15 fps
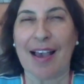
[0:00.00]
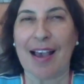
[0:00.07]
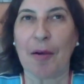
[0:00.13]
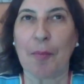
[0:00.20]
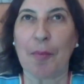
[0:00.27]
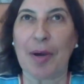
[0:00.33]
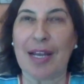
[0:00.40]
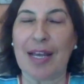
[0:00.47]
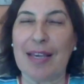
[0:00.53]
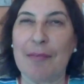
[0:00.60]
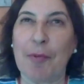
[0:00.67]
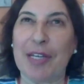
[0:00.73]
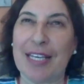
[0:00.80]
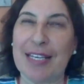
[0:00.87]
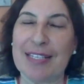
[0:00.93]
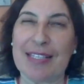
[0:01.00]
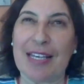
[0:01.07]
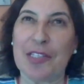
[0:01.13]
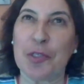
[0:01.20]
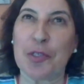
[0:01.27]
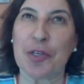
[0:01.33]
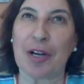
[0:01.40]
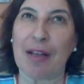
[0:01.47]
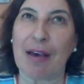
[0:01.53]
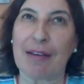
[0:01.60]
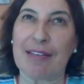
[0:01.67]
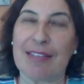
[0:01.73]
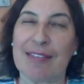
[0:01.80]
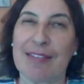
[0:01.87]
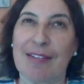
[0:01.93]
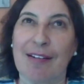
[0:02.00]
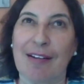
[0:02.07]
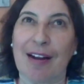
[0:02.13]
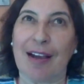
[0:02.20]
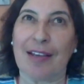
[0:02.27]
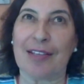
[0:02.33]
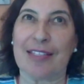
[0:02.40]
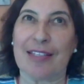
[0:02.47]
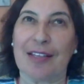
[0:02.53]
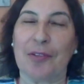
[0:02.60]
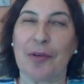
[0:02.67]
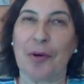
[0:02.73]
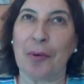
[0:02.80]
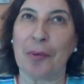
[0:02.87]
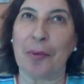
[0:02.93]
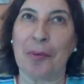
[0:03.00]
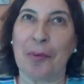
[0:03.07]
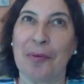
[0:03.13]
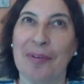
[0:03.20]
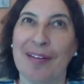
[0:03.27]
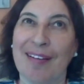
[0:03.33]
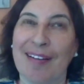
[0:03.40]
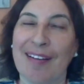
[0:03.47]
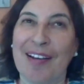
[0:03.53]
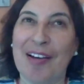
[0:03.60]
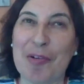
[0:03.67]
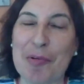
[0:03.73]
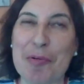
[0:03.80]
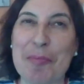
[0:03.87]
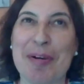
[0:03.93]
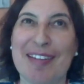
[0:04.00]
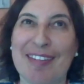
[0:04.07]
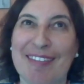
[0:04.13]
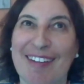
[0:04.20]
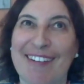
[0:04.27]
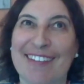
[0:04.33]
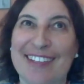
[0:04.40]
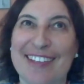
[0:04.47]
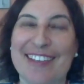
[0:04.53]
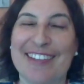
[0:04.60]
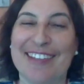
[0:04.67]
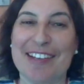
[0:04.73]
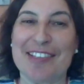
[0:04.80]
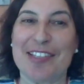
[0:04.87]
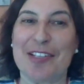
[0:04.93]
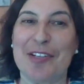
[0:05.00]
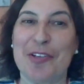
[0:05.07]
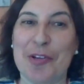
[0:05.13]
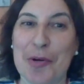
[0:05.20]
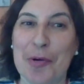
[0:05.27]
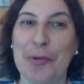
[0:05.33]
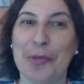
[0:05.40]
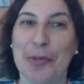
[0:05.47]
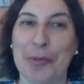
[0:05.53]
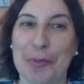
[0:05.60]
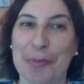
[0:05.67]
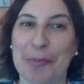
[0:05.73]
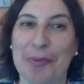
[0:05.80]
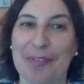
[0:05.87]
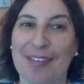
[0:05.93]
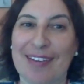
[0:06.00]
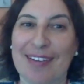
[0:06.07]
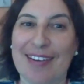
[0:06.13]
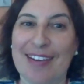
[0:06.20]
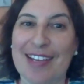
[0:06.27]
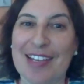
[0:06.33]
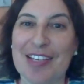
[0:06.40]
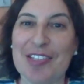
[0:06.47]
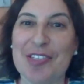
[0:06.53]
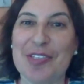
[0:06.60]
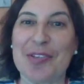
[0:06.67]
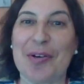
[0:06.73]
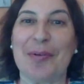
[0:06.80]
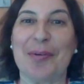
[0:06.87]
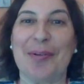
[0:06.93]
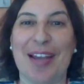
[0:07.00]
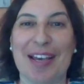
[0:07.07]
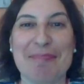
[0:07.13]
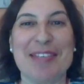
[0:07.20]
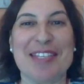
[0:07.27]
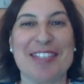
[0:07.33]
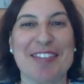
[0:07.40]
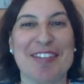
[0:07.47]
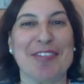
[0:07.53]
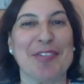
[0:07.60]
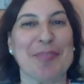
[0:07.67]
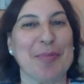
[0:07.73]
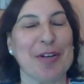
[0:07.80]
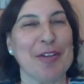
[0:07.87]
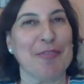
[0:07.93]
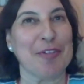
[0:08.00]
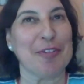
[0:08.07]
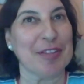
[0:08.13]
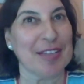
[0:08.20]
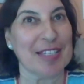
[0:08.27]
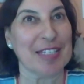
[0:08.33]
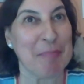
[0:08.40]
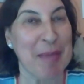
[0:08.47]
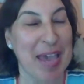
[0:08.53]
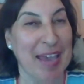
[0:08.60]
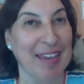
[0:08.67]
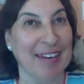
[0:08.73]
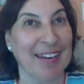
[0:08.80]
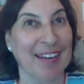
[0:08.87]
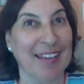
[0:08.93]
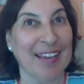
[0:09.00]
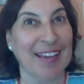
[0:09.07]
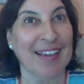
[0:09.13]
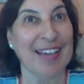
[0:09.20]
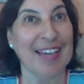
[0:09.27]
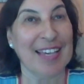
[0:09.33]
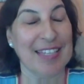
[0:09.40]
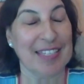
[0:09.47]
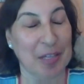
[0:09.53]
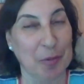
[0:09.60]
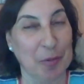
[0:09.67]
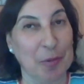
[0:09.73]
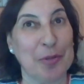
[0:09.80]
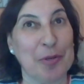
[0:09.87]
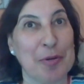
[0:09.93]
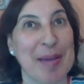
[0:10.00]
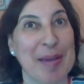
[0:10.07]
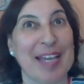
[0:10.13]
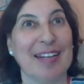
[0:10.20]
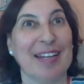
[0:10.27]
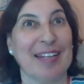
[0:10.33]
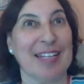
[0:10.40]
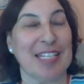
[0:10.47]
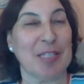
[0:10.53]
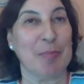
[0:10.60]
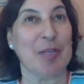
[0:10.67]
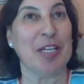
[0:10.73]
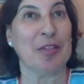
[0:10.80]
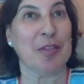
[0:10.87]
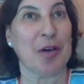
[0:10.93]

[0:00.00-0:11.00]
When he said, you're a lucky star, I said, oh my God, he doesn't know you. So let me start to pray for this man. He's an older man, and he's been in the